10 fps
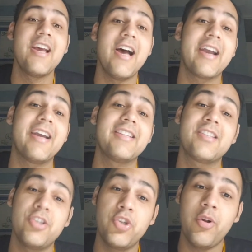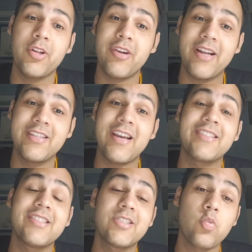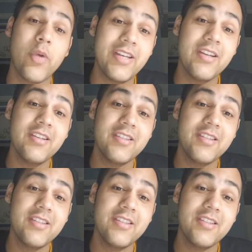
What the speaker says: against Joel Grant and Swindon